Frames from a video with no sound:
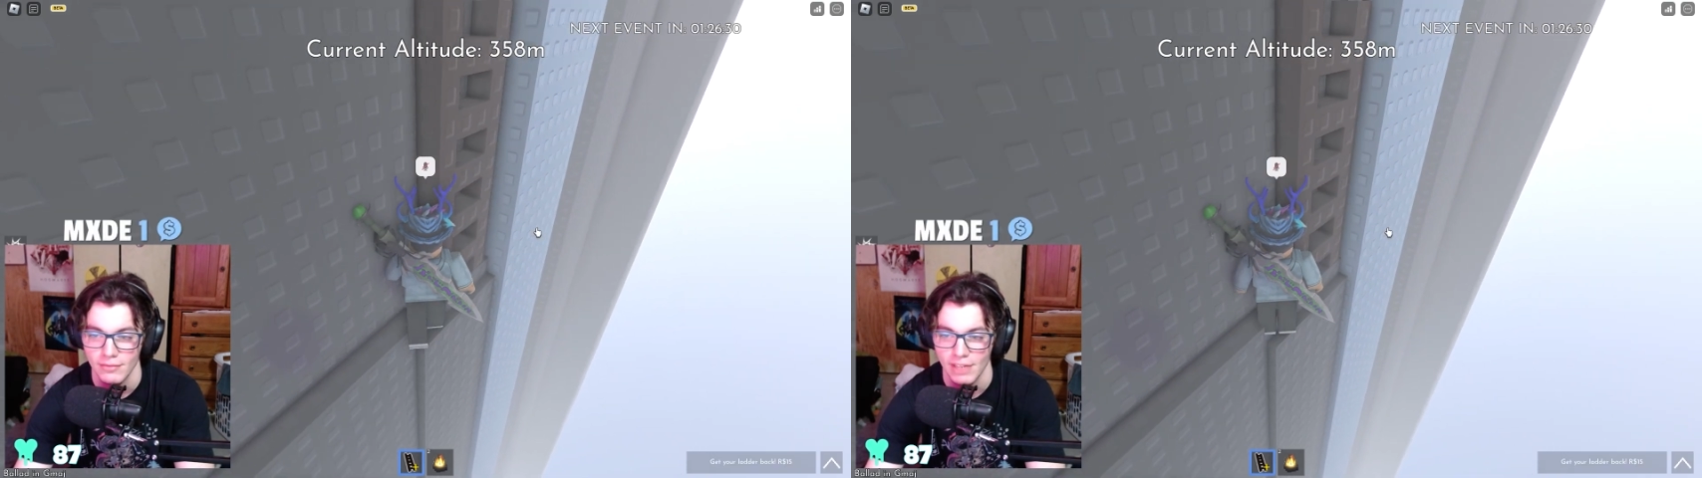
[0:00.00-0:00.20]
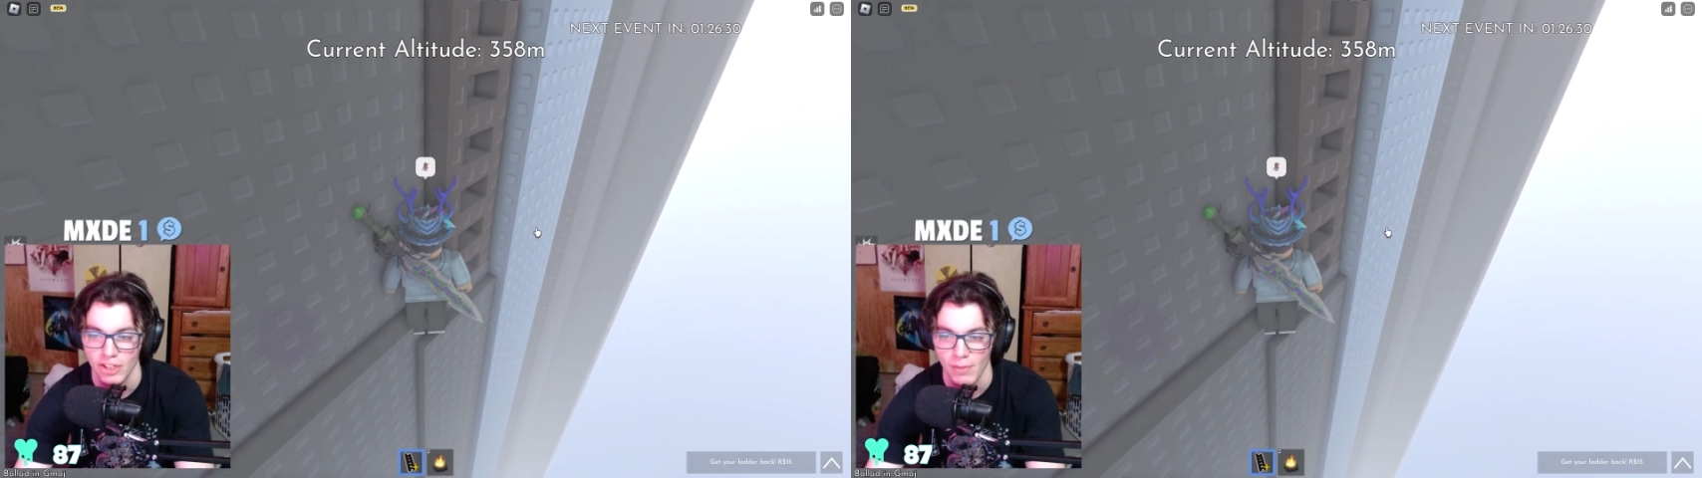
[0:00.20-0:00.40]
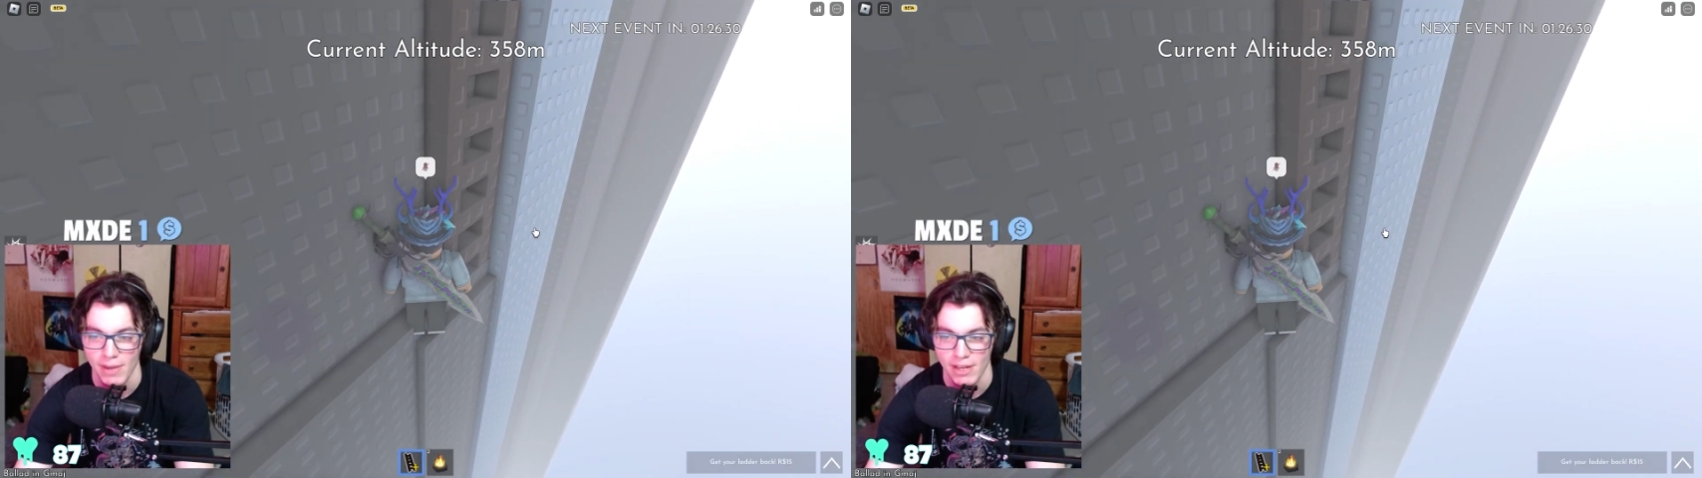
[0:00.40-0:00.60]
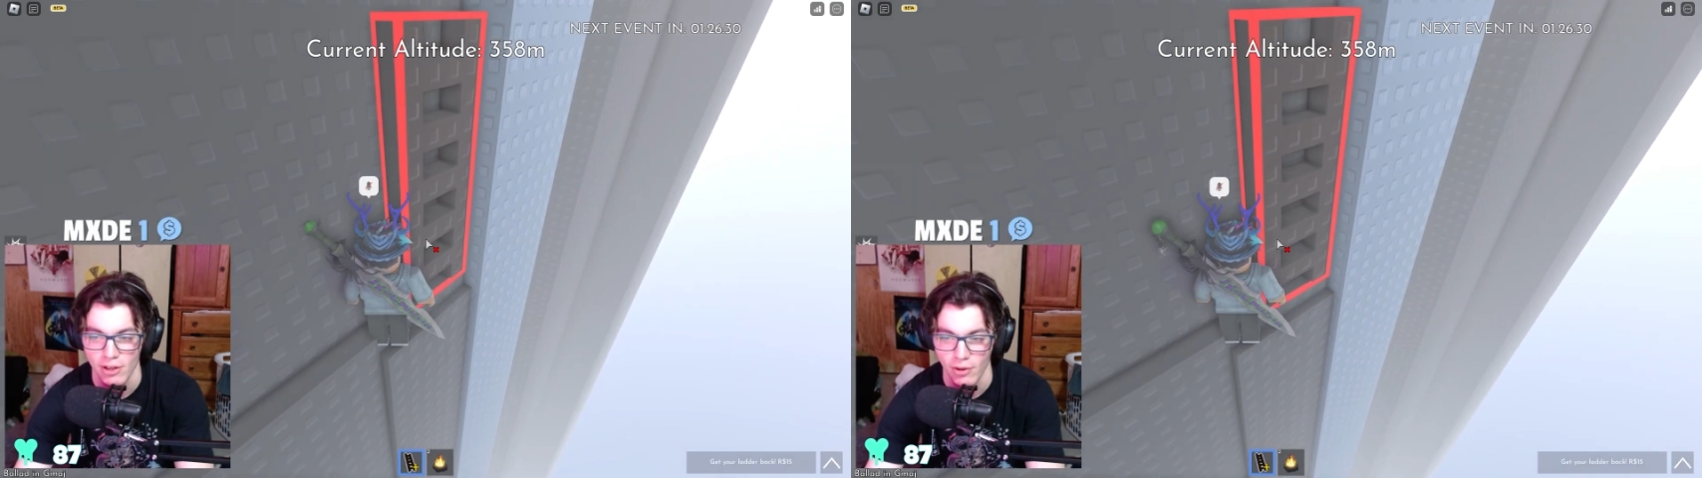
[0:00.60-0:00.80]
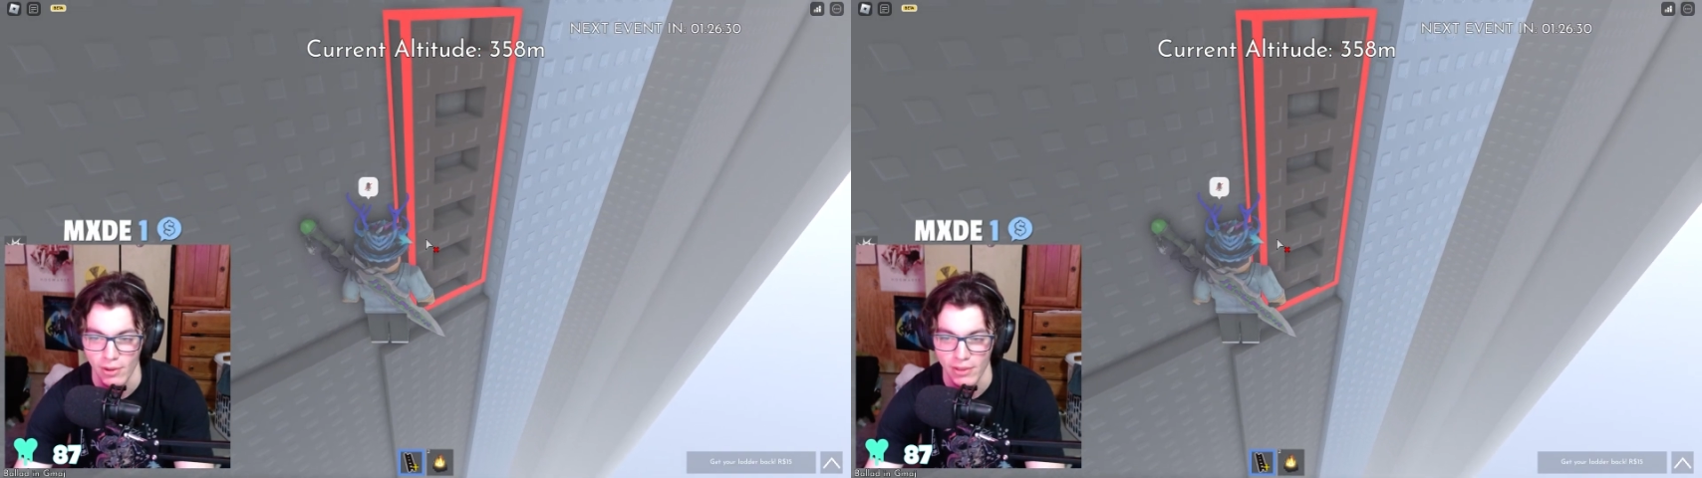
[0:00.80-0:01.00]
should have made you
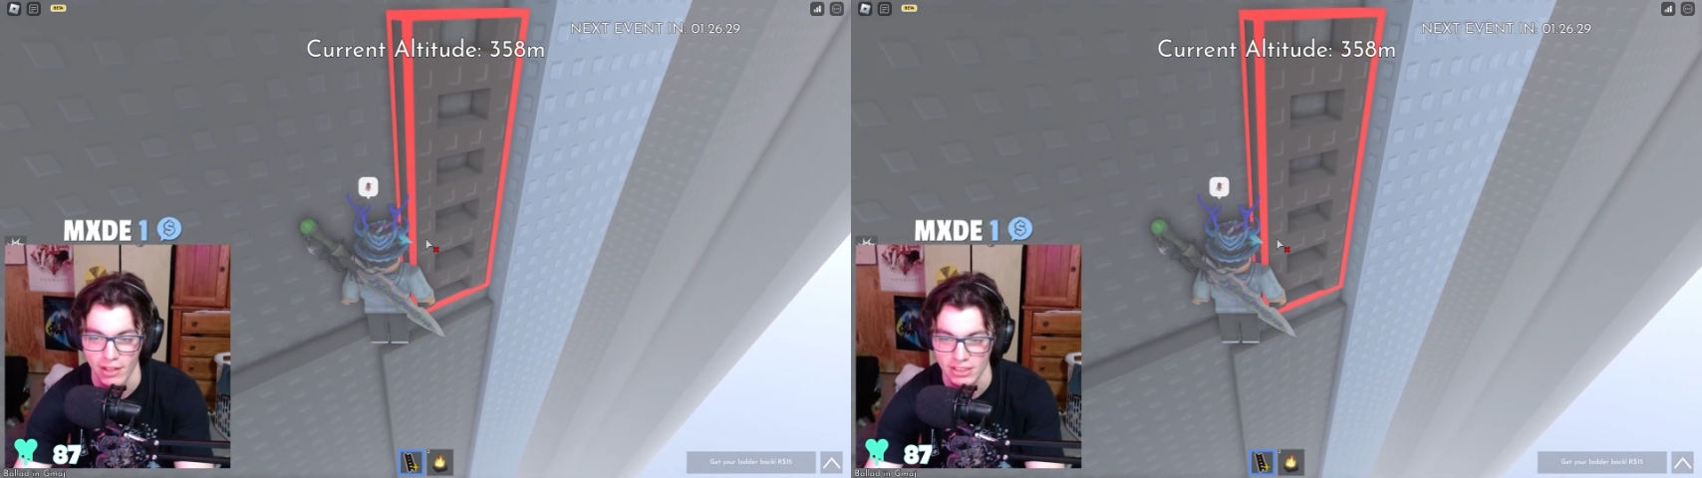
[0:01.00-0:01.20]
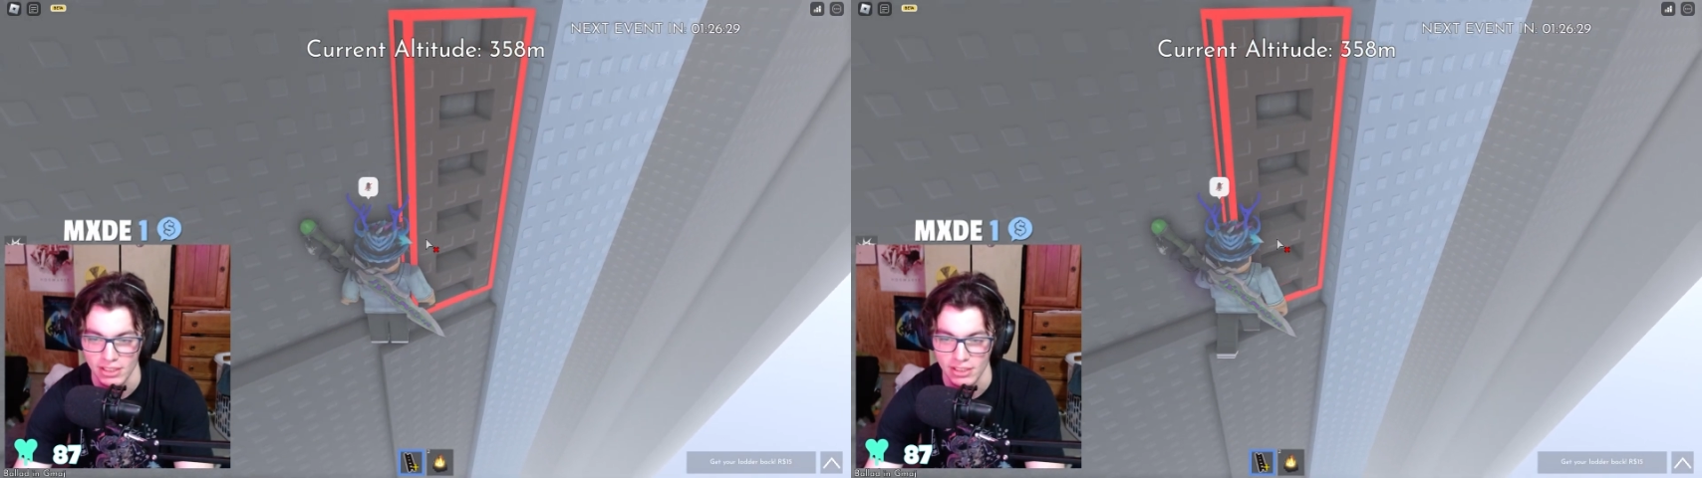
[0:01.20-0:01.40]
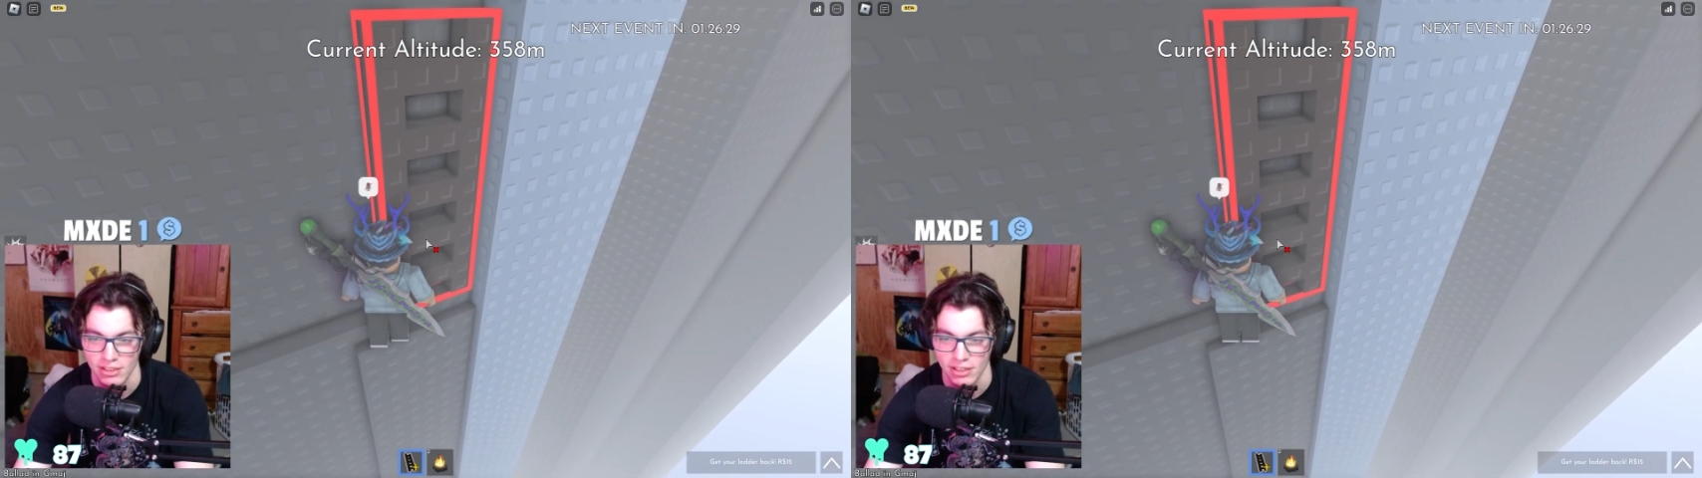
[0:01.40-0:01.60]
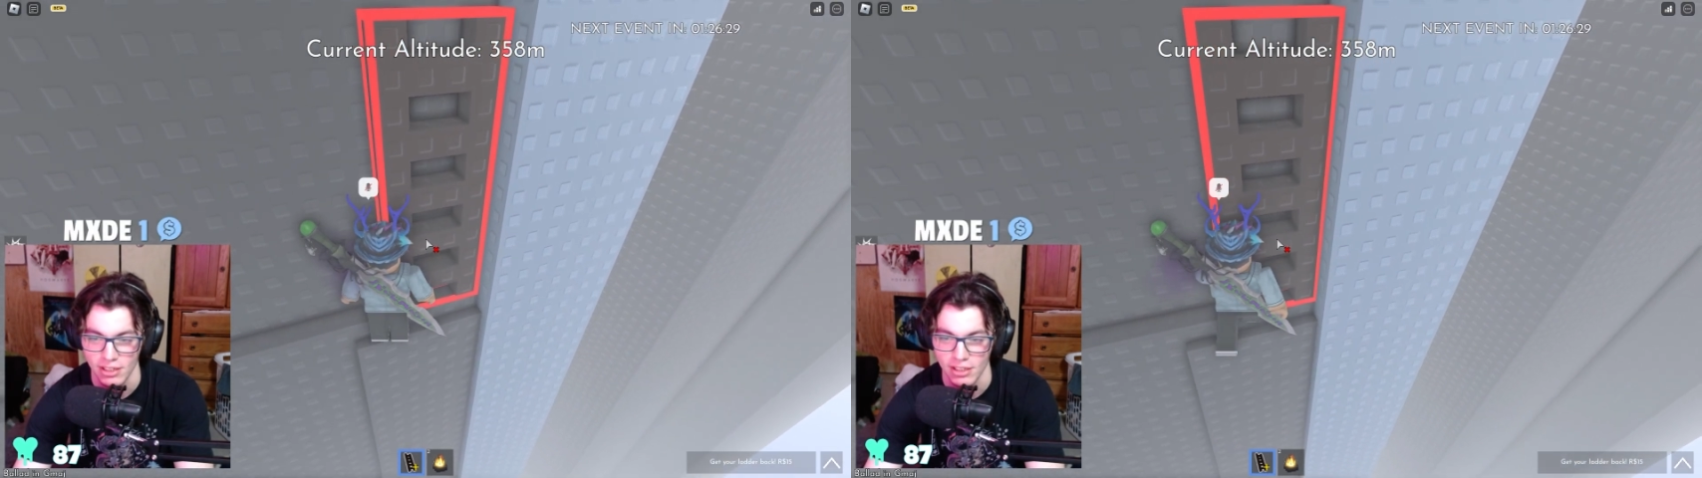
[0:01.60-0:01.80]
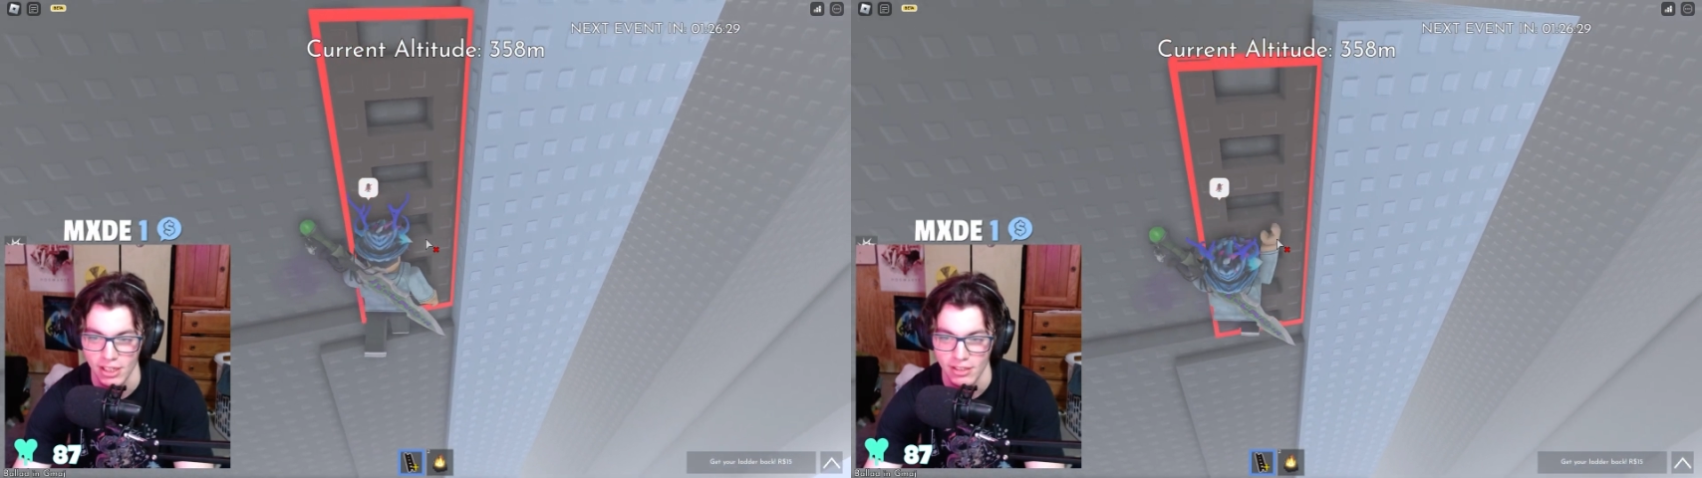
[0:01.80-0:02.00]
go to a thousand. Not
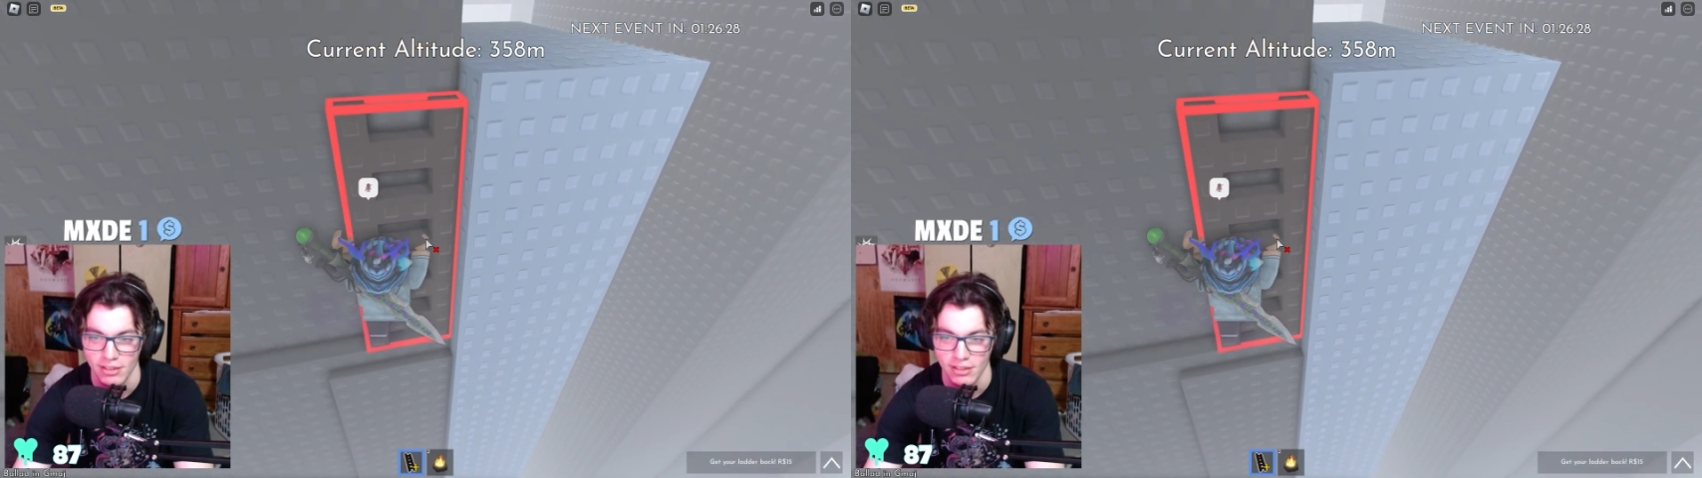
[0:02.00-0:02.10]
gonna lie.